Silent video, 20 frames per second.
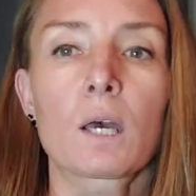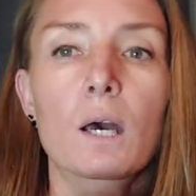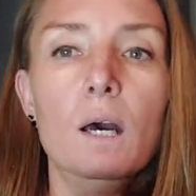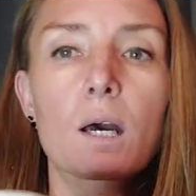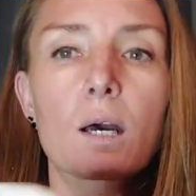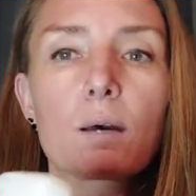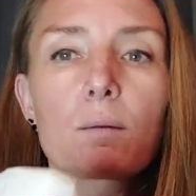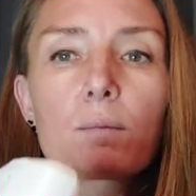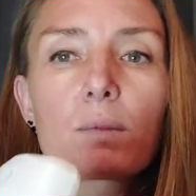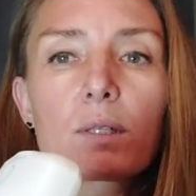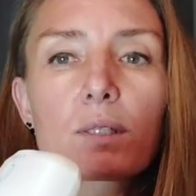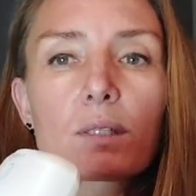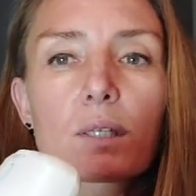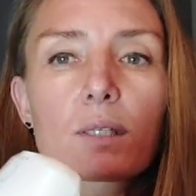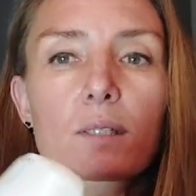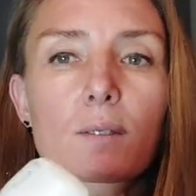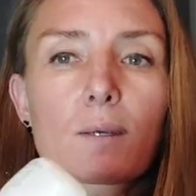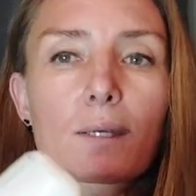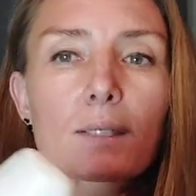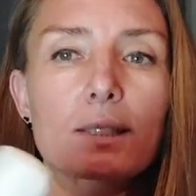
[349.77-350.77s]
This
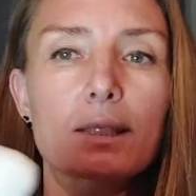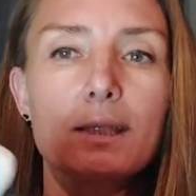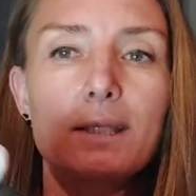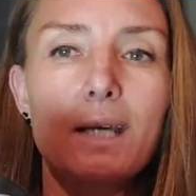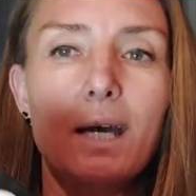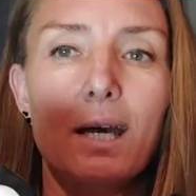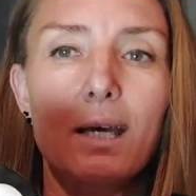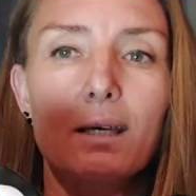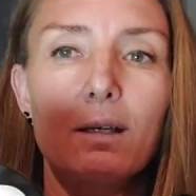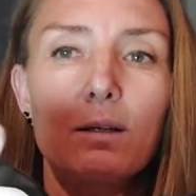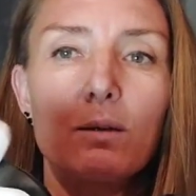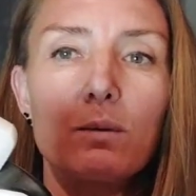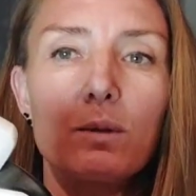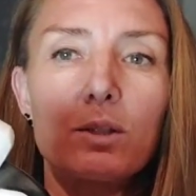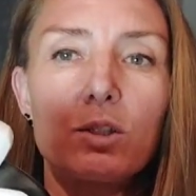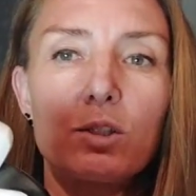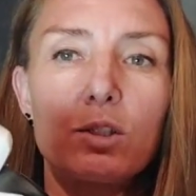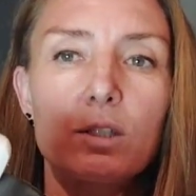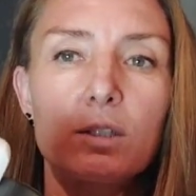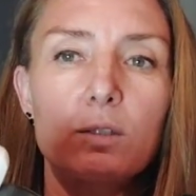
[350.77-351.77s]
also has a dial,
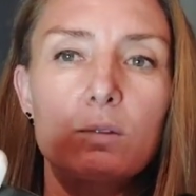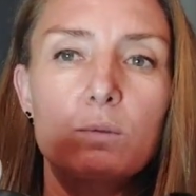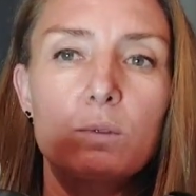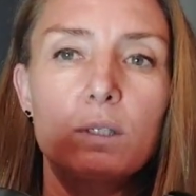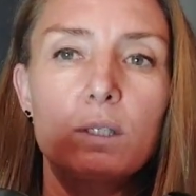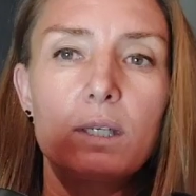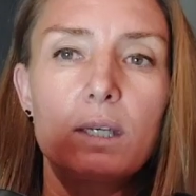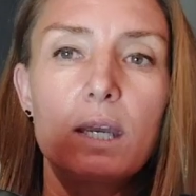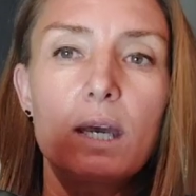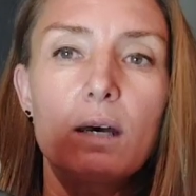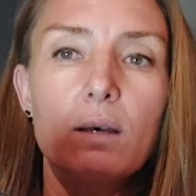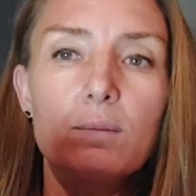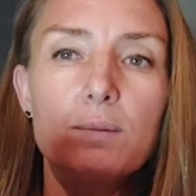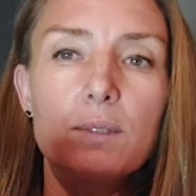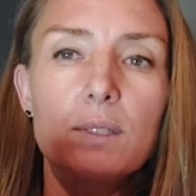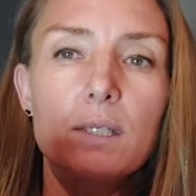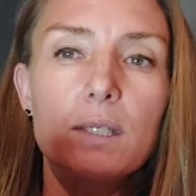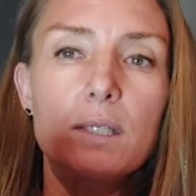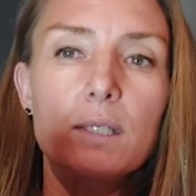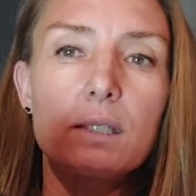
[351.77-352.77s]
which just really
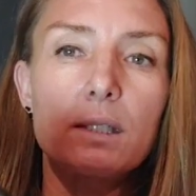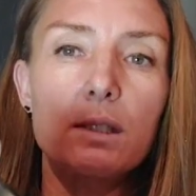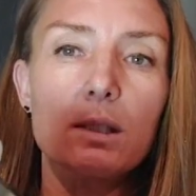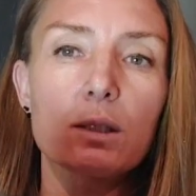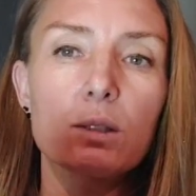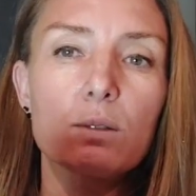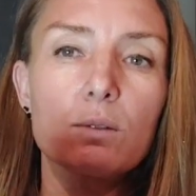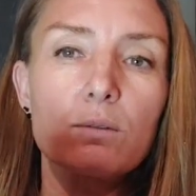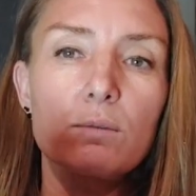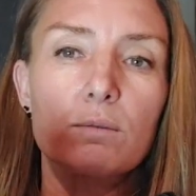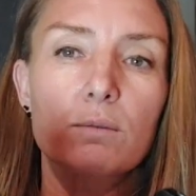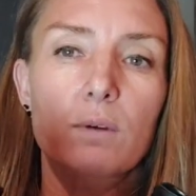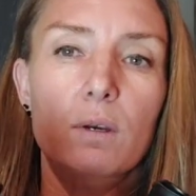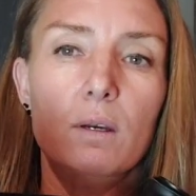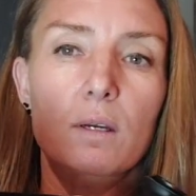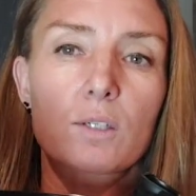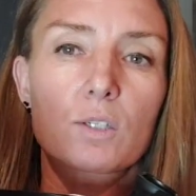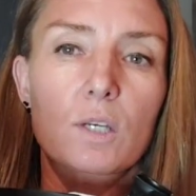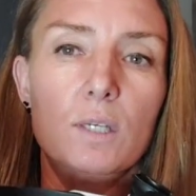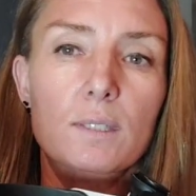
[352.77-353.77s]
helps it to
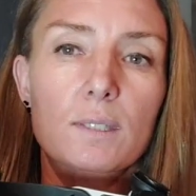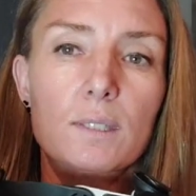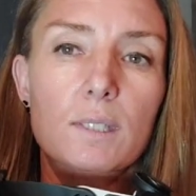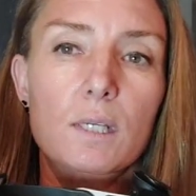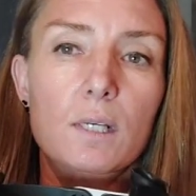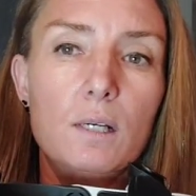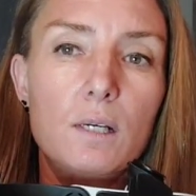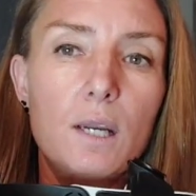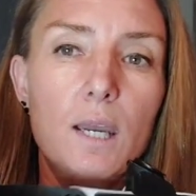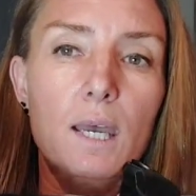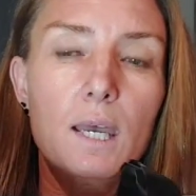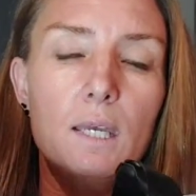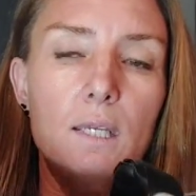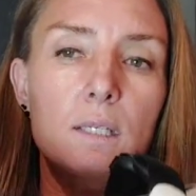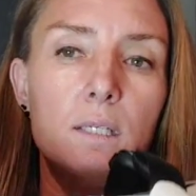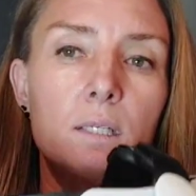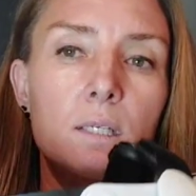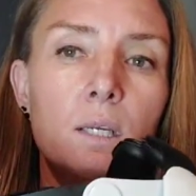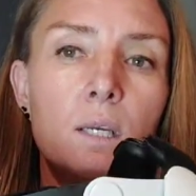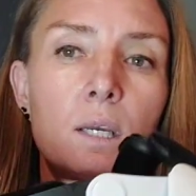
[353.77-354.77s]
adjust to your
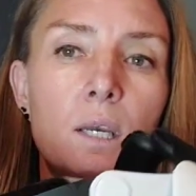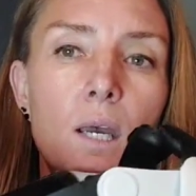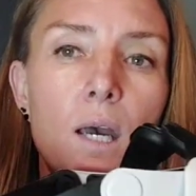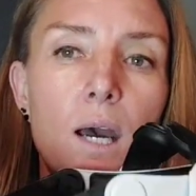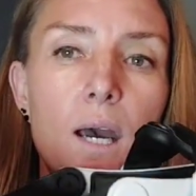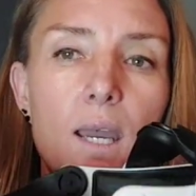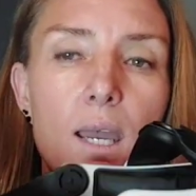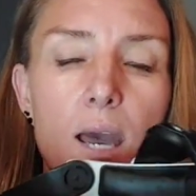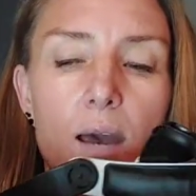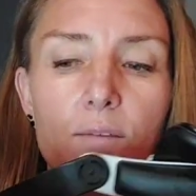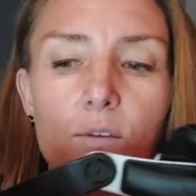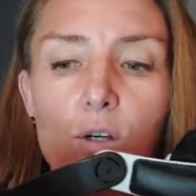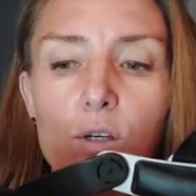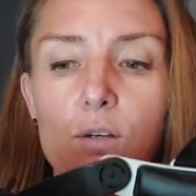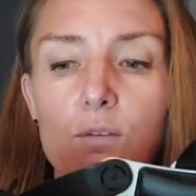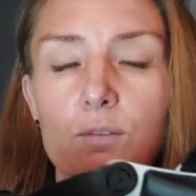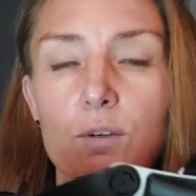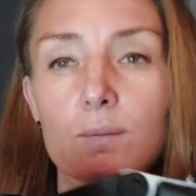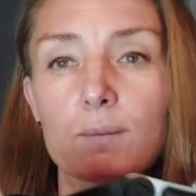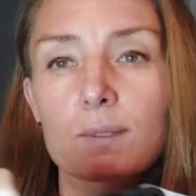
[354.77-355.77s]
head. I have
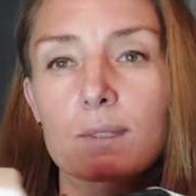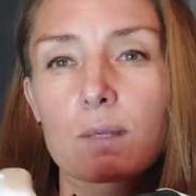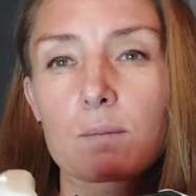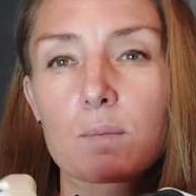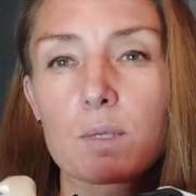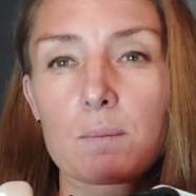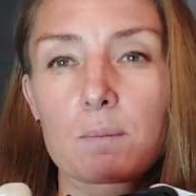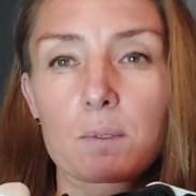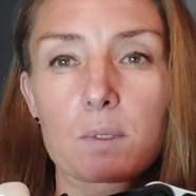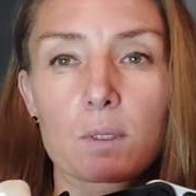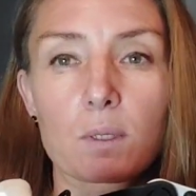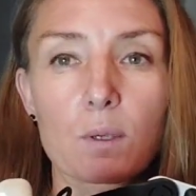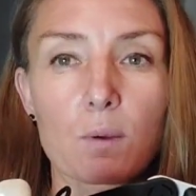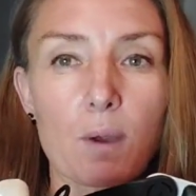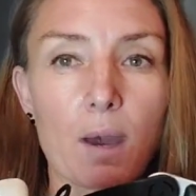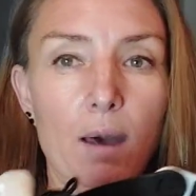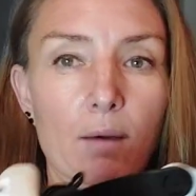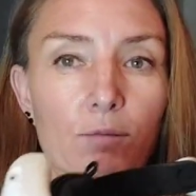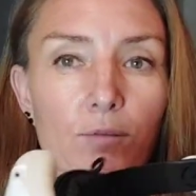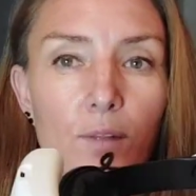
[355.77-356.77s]
heard from some people who
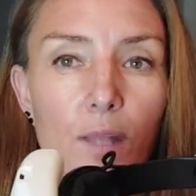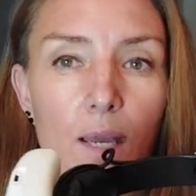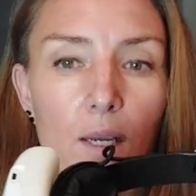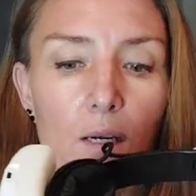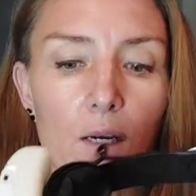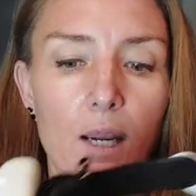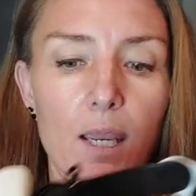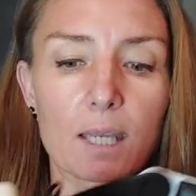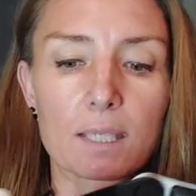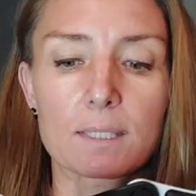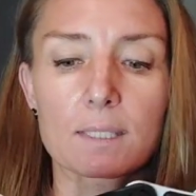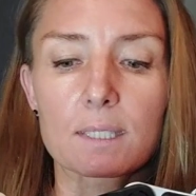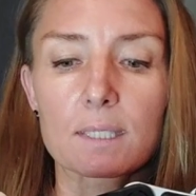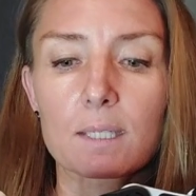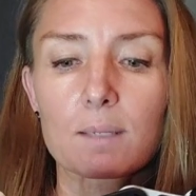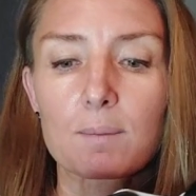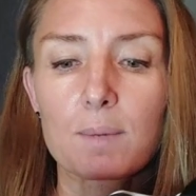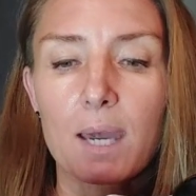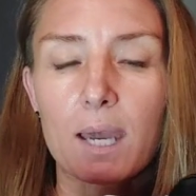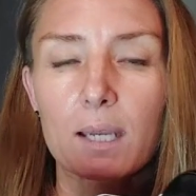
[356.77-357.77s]
have flatter heads in
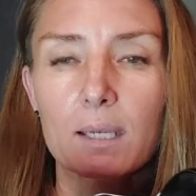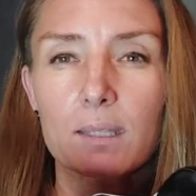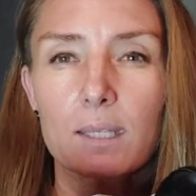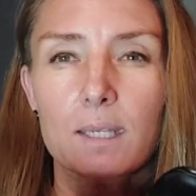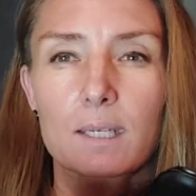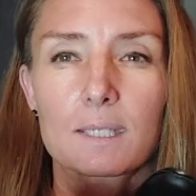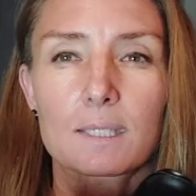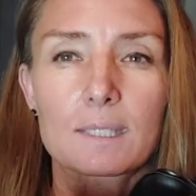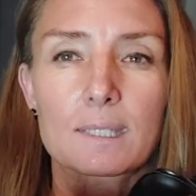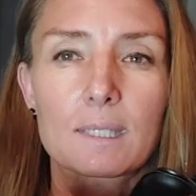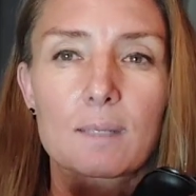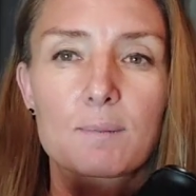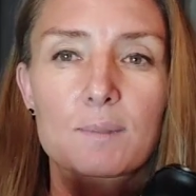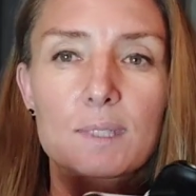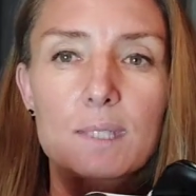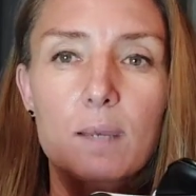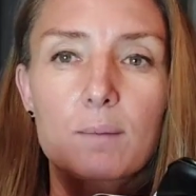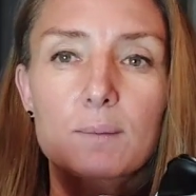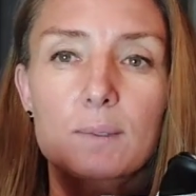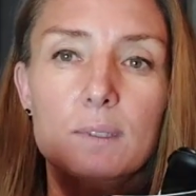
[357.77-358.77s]
the back that it
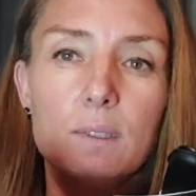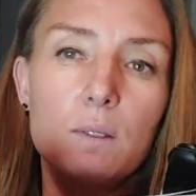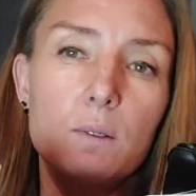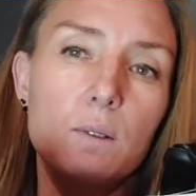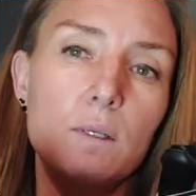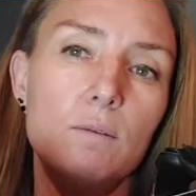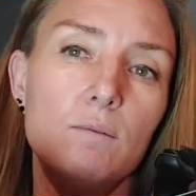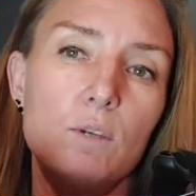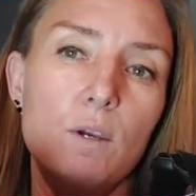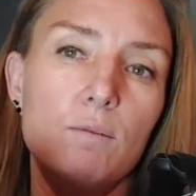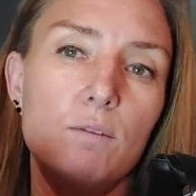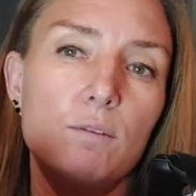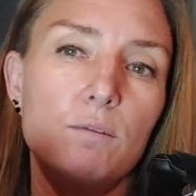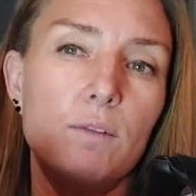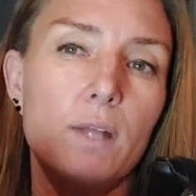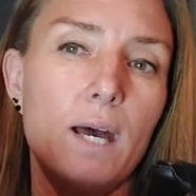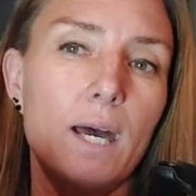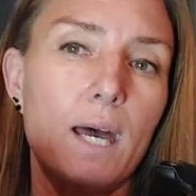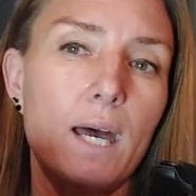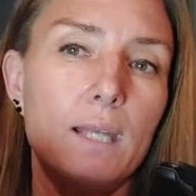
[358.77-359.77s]
slips up, so if you have a
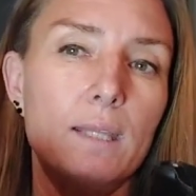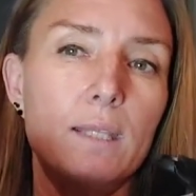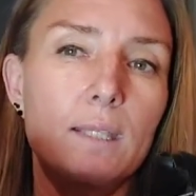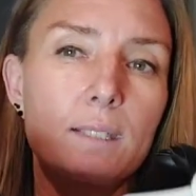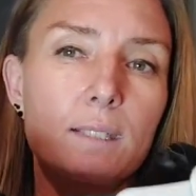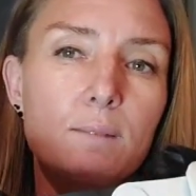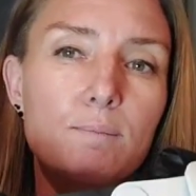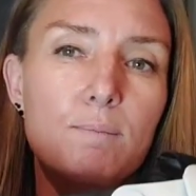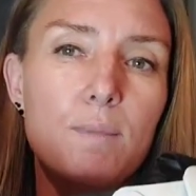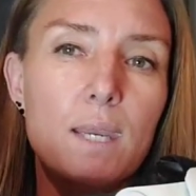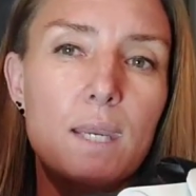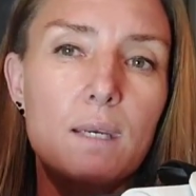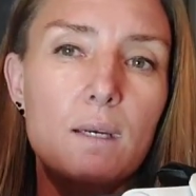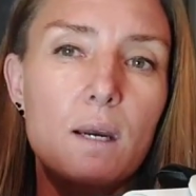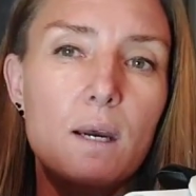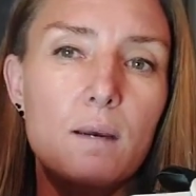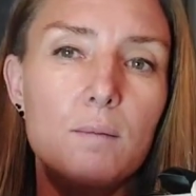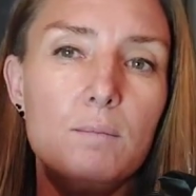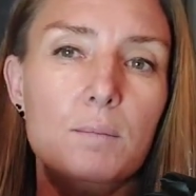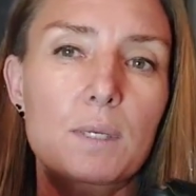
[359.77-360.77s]
flat head, this may
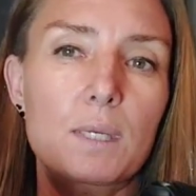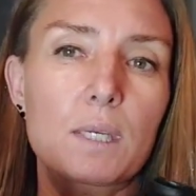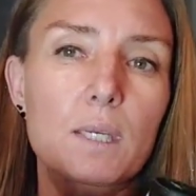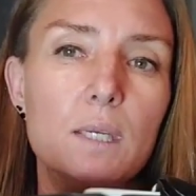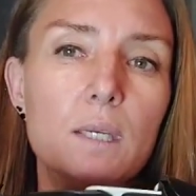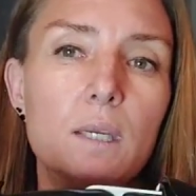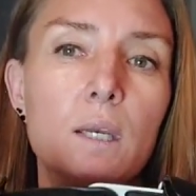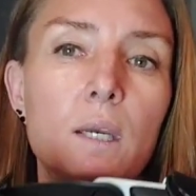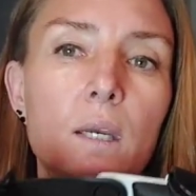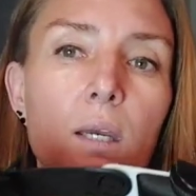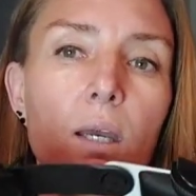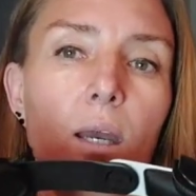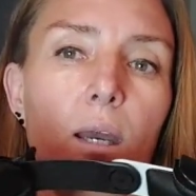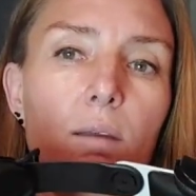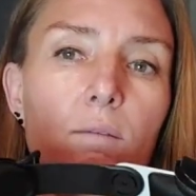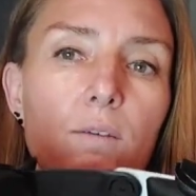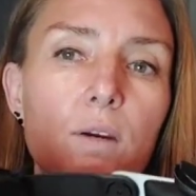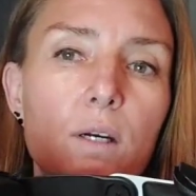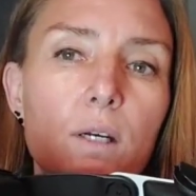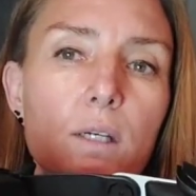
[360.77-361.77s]
not be
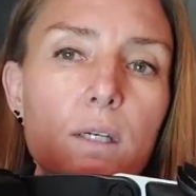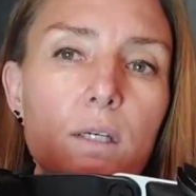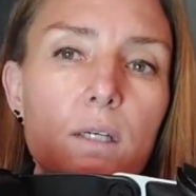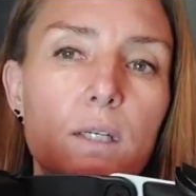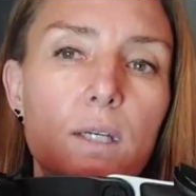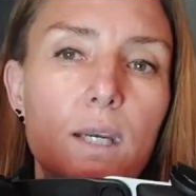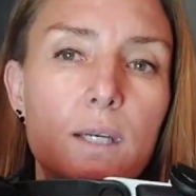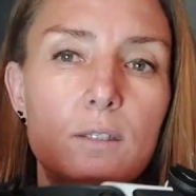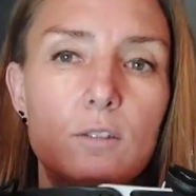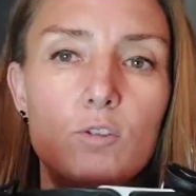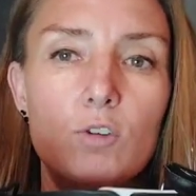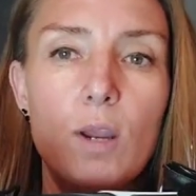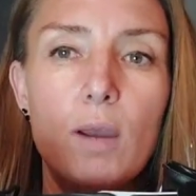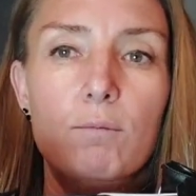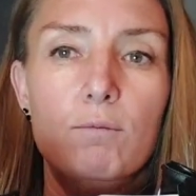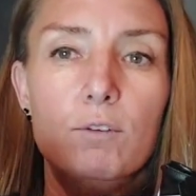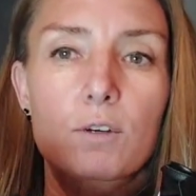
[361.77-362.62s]
a very good head strap